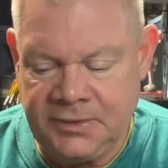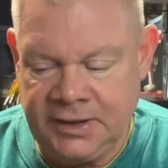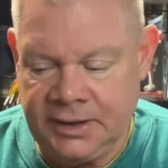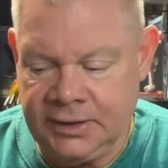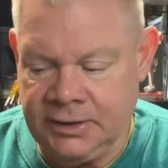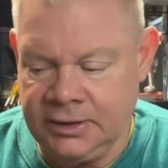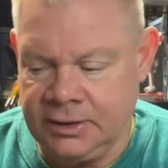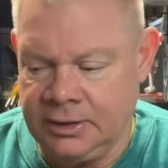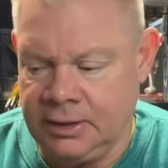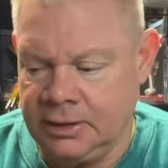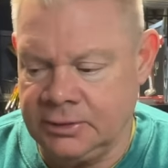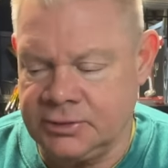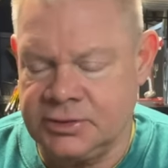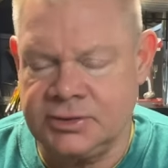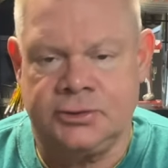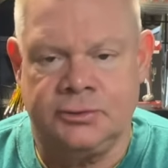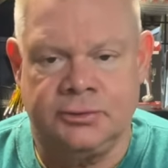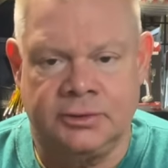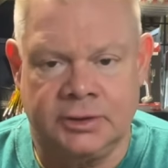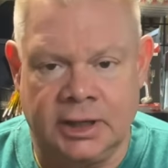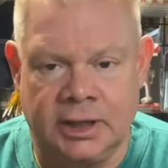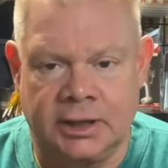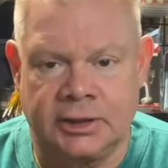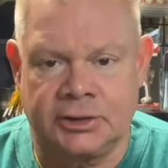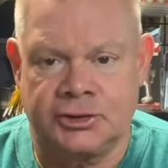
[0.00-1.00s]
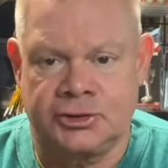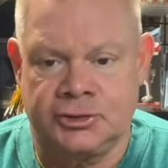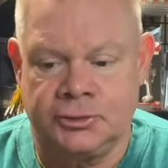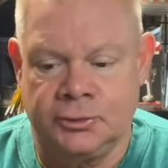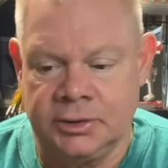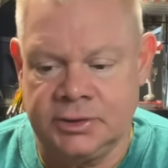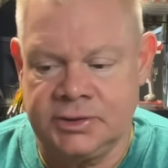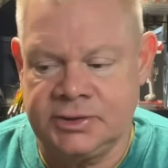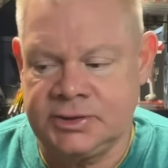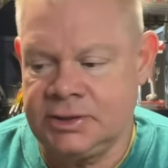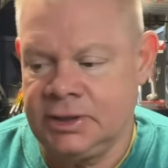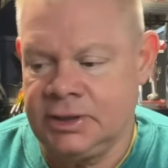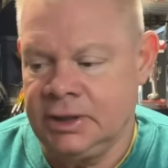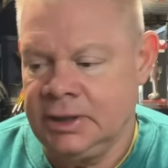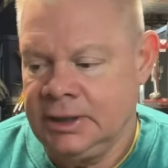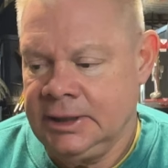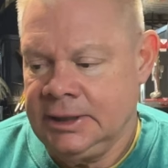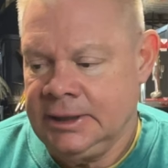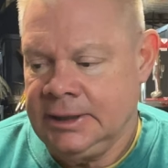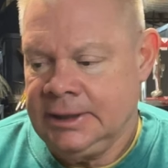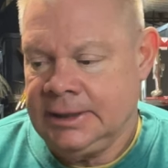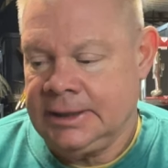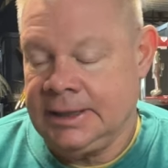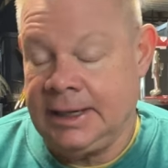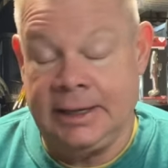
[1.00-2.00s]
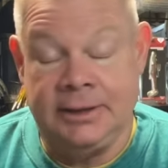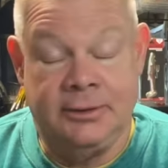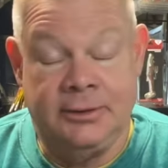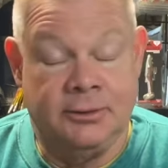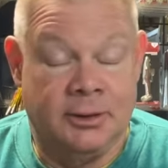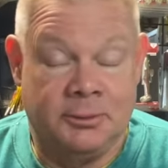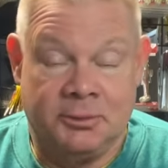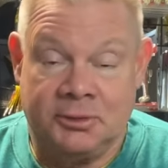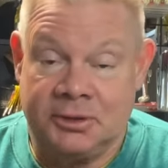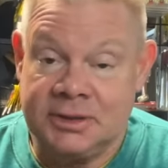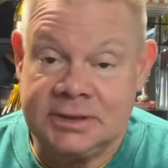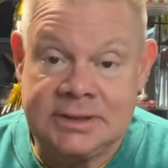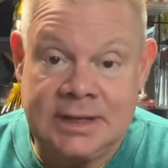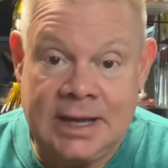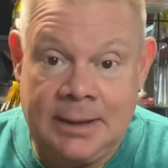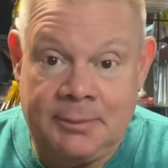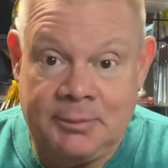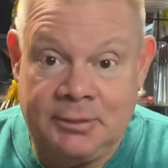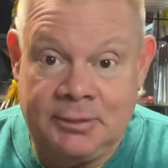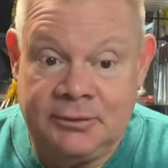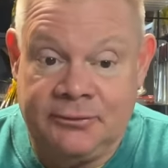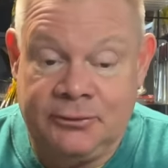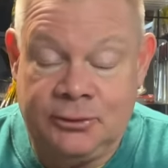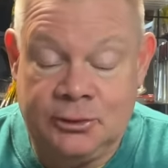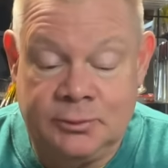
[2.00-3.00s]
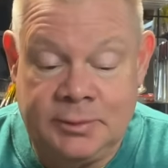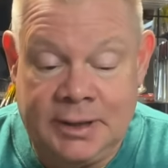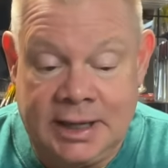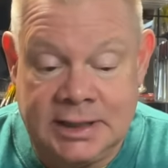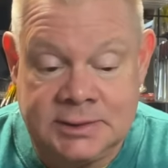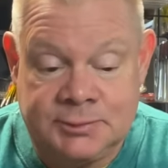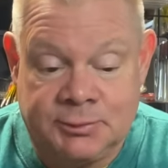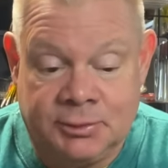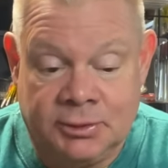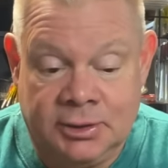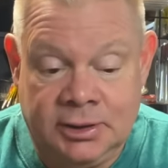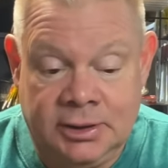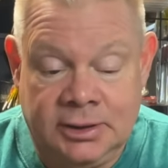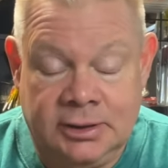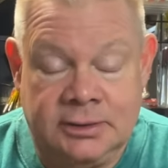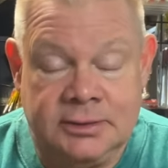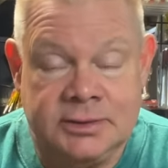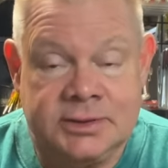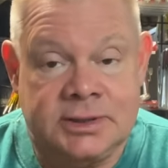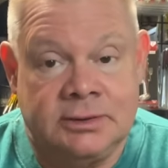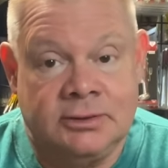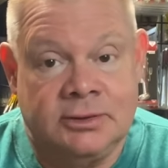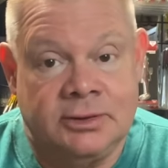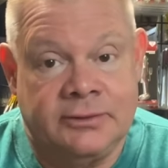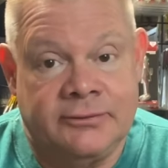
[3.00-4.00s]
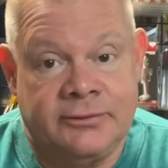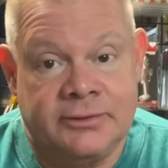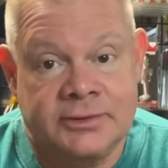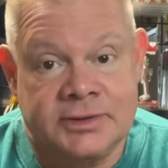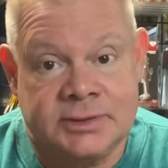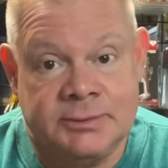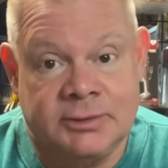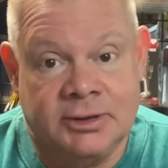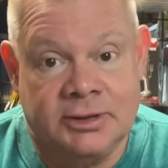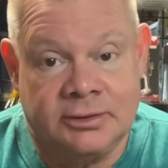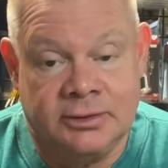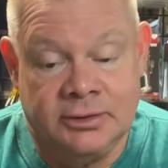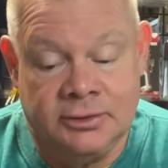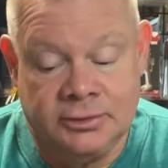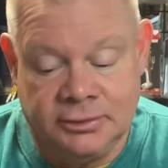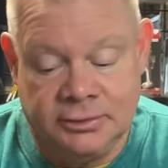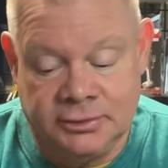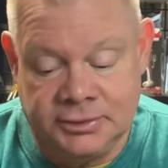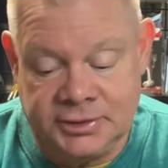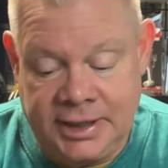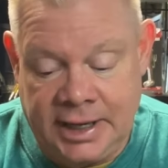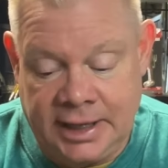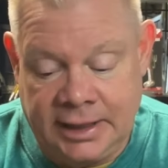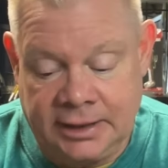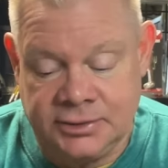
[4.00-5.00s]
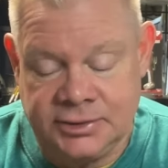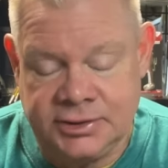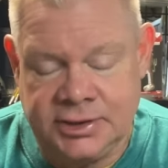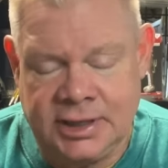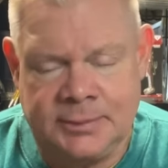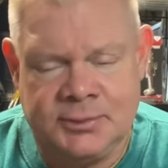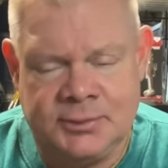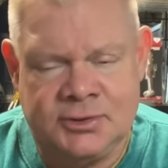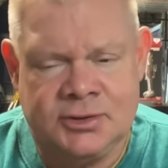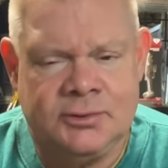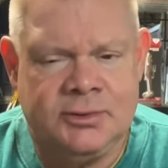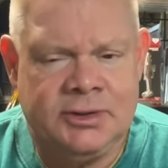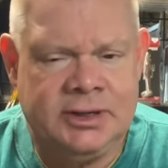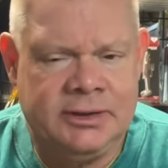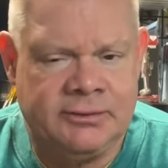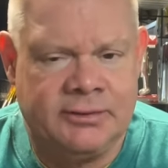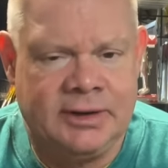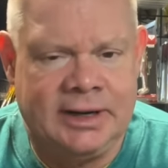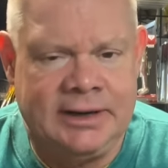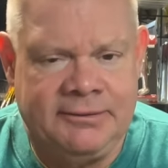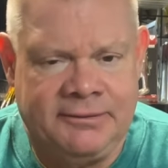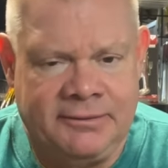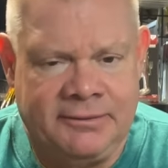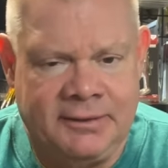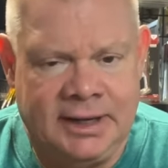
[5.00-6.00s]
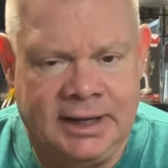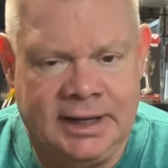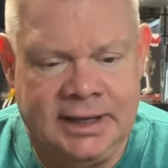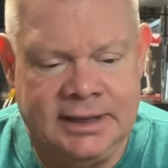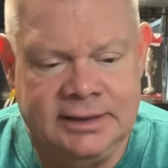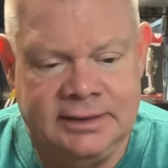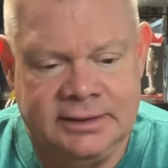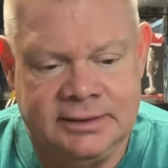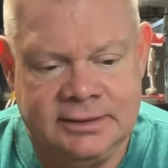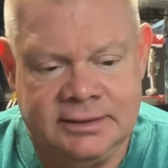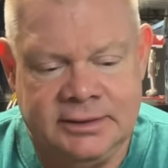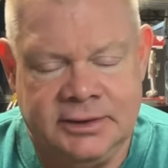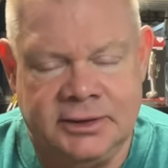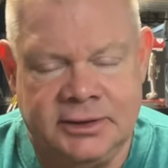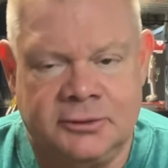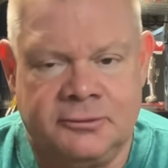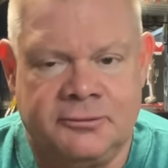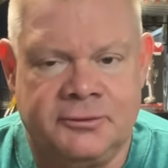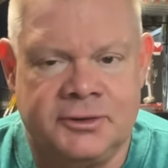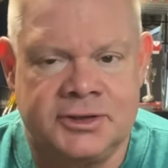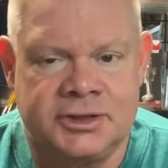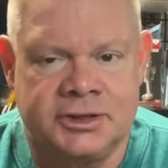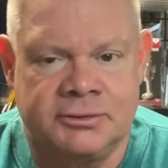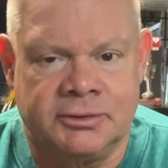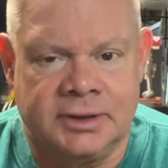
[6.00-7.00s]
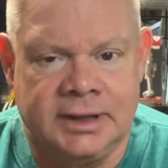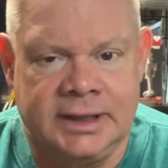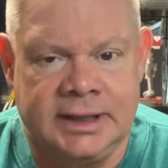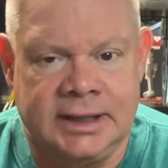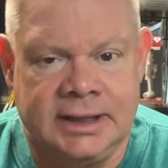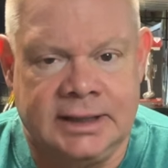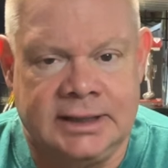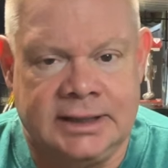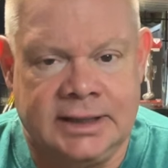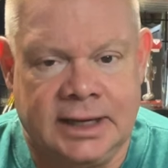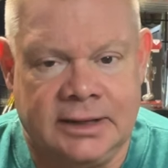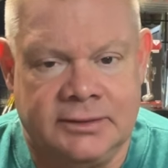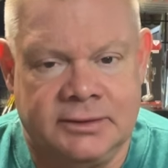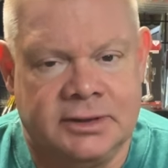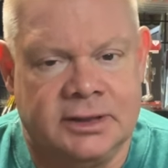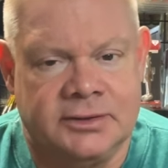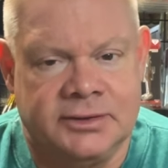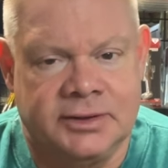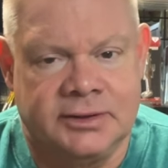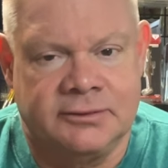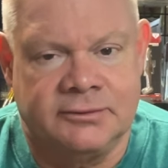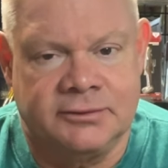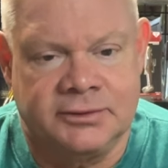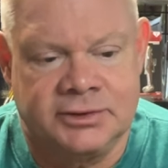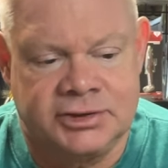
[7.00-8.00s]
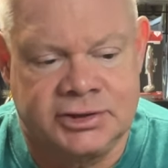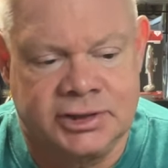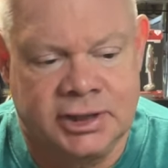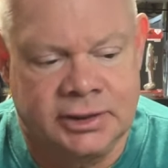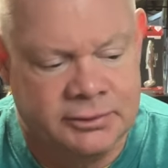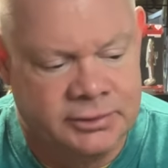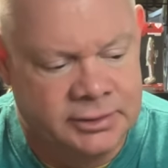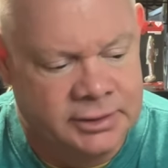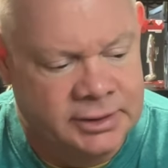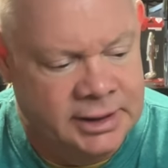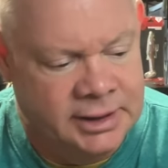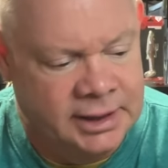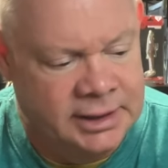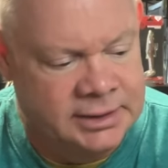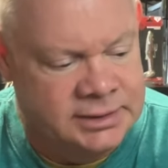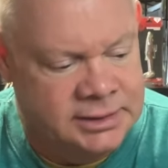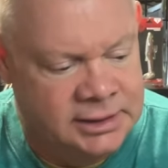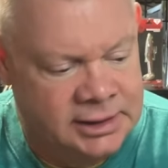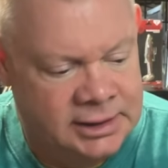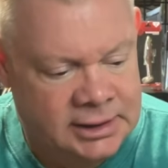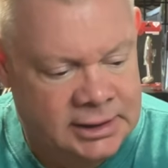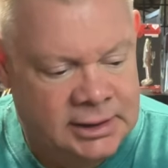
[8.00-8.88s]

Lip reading: You know, I'll just do a lot of shorts. I know I'm going to stop at a few Bass Pros and look for some other local tackle shops. So whatever I find, you know, fishing related down there, I'll definitely share with you guys.